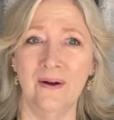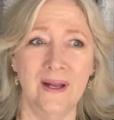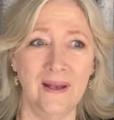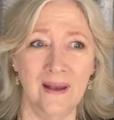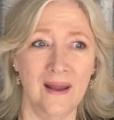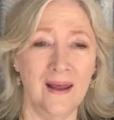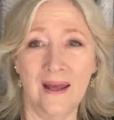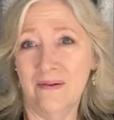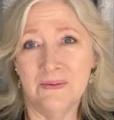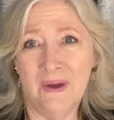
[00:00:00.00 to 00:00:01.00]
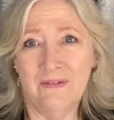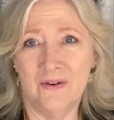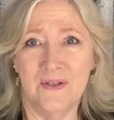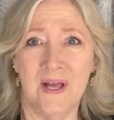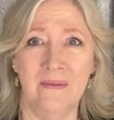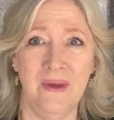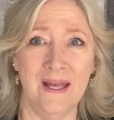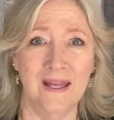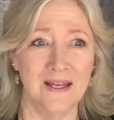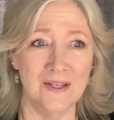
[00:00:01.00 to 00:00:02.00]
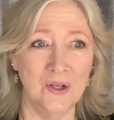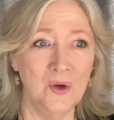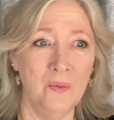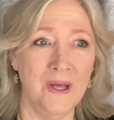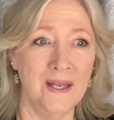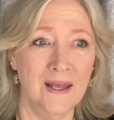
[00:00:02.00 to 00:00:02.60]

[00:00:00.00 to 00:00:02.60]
and it was my first time making it too, but